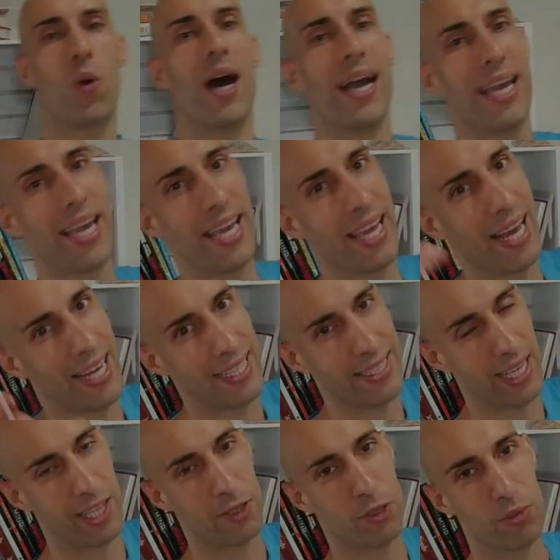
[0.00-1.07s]
why I
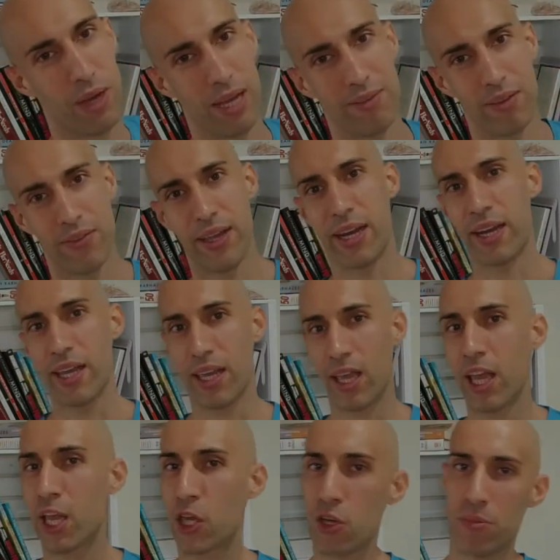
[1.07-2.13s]
tend to have a
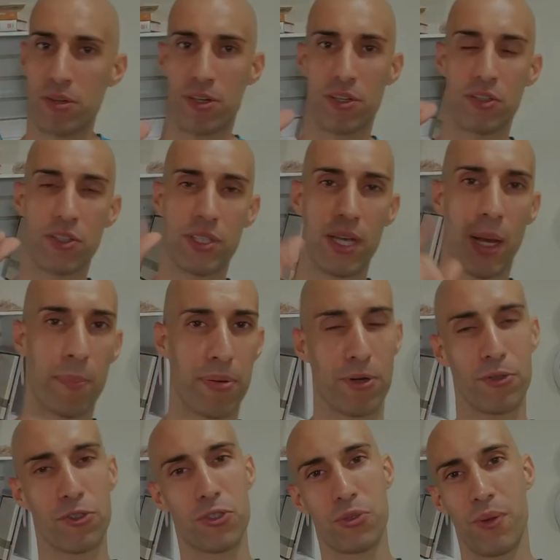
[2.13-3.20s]
very humorous
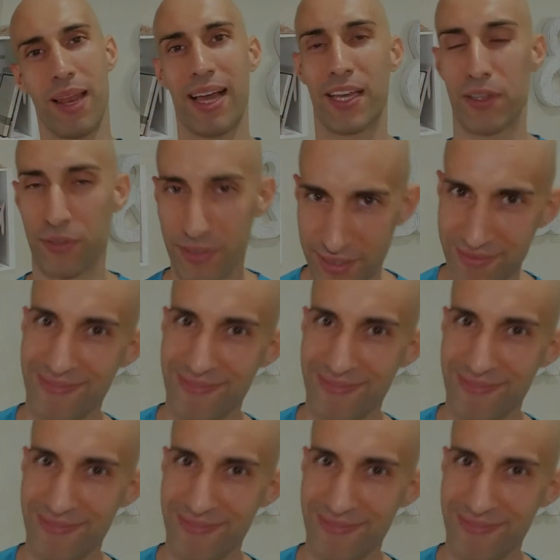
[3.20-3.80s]
approach to life.